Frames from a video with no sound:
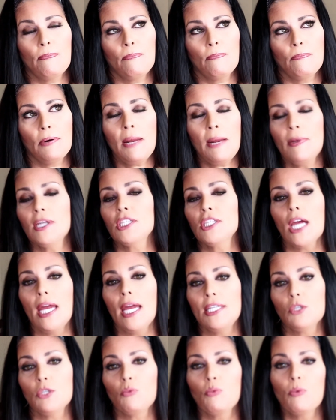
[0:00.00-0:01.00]
pretty much
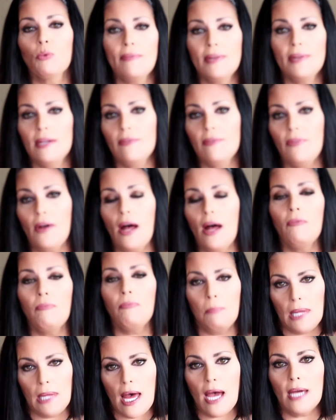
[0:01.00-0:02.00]
a derivative of
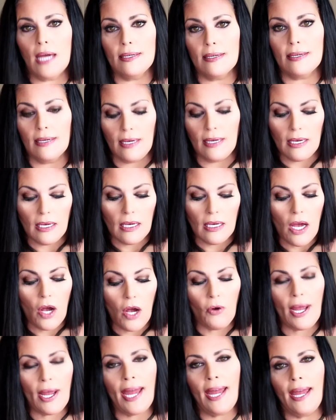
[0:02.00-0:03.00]
blood.
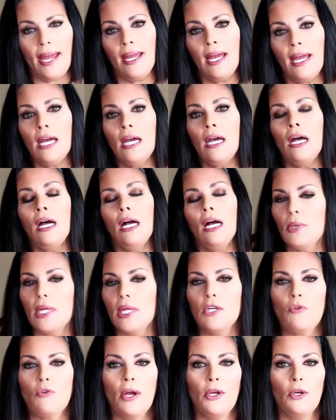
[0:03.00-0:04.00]
Okay, when they
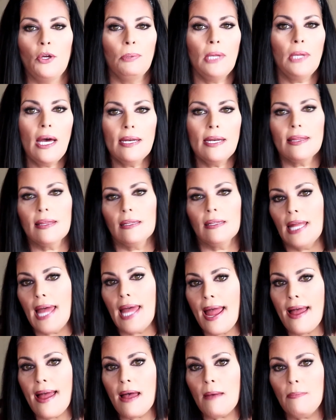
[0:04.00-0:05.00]
draw your blood at the
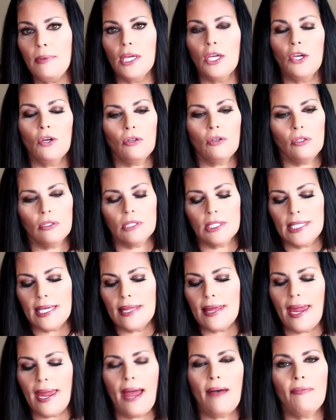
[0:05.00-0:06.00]
lab, you'll see
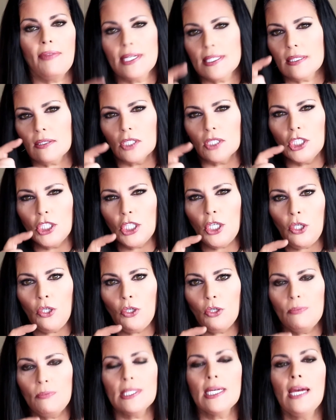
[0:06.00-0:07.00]
they have these little
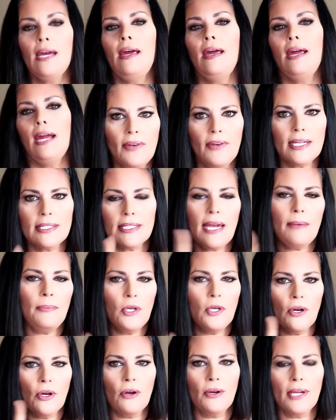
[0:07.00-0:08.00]
tubes. Next time
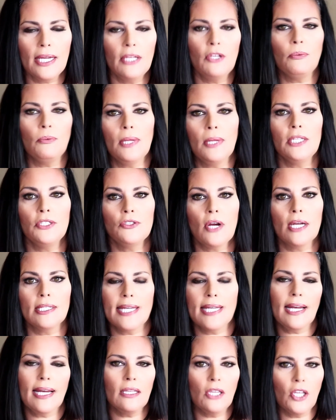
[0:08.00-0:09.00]
you're getting your blood drawn,
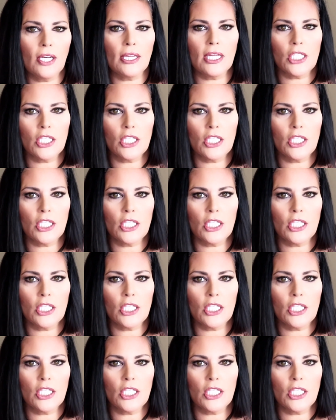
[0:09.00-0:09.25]
take a look at the